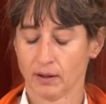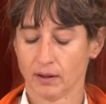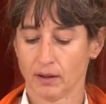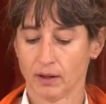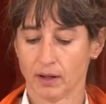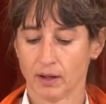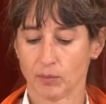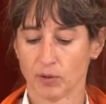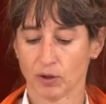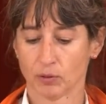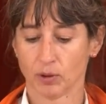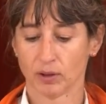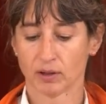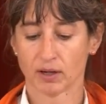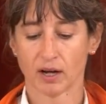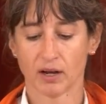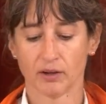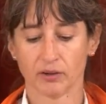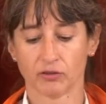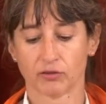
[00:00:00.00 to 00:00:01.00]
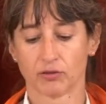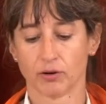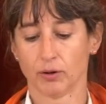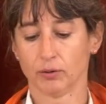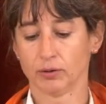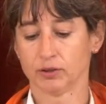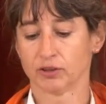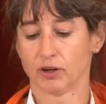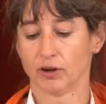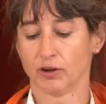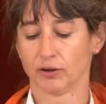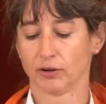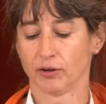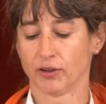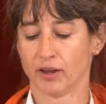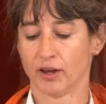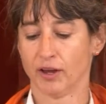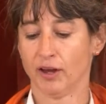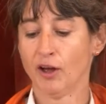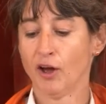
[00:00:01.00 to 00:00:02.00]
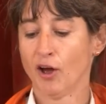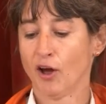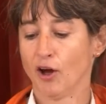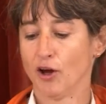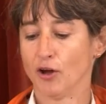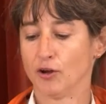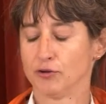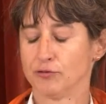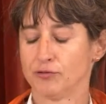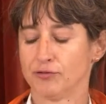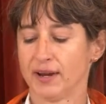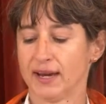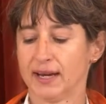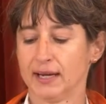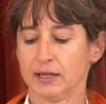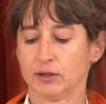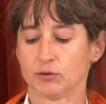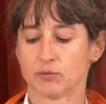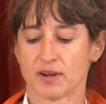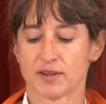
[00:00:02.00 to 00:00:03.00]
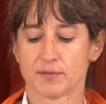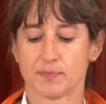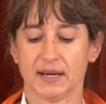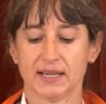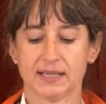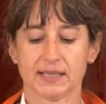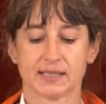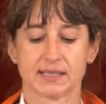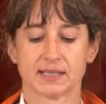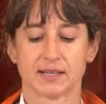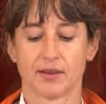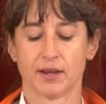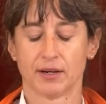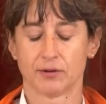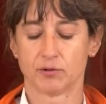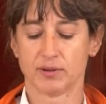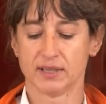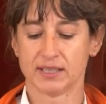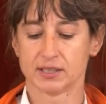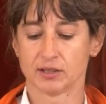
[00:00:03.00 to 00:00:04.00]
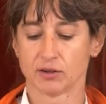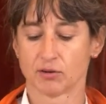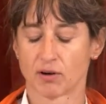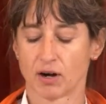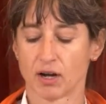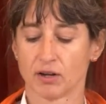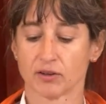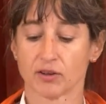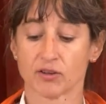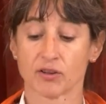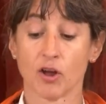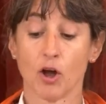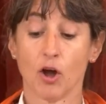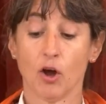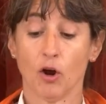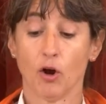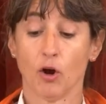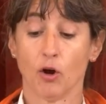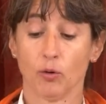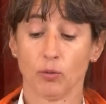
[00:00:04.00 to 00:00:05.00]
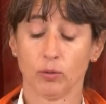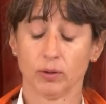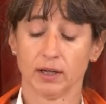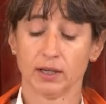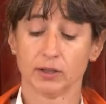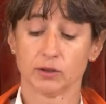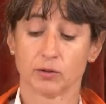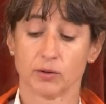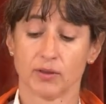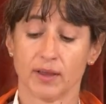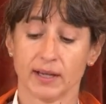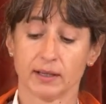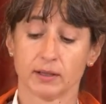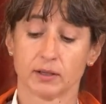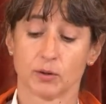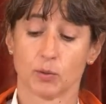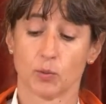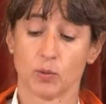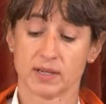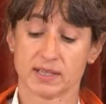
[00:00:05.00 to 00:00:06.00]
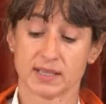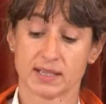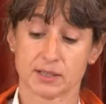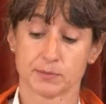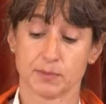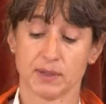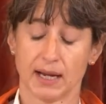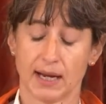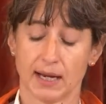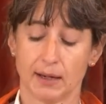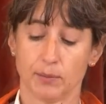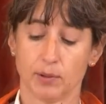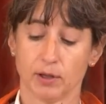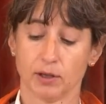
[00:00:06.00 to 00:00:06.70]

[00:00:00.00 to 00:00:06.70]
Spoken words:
Immanuel Kant wrote on the unfeigned respect that reason grants only to that which has been able